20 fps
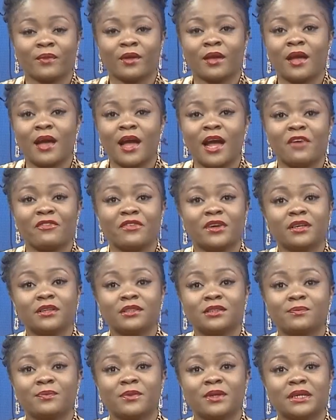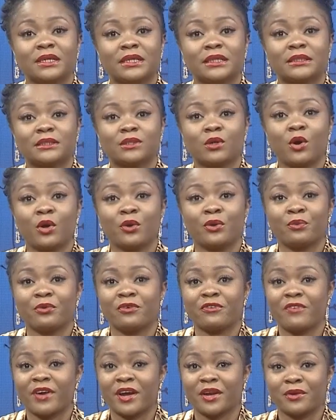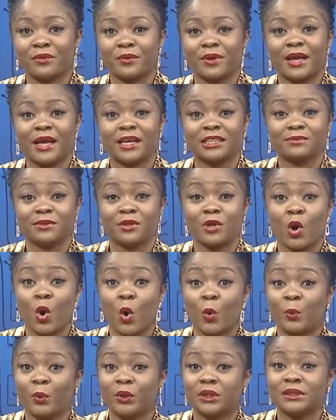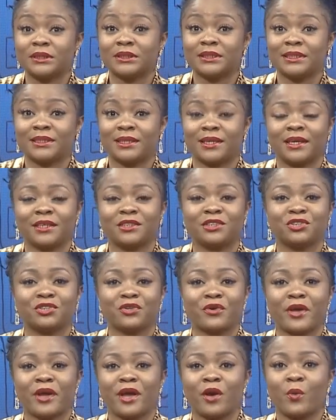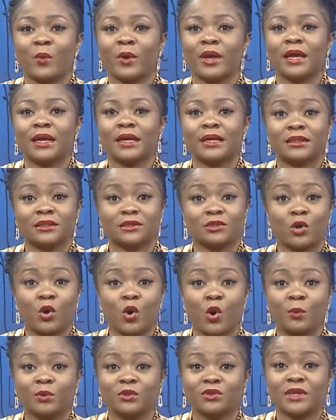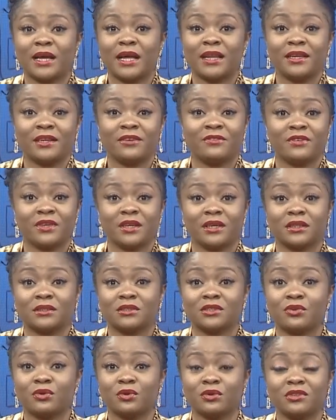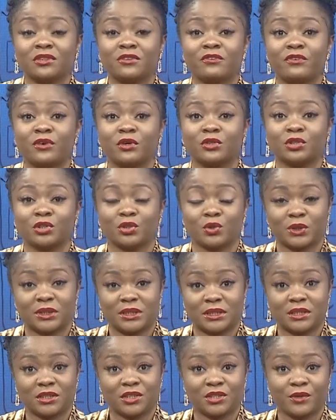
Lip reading: Africa's biggest oil refinery has been opened in Nigeria, where it is hoped to alleviate chronic fuel shortage.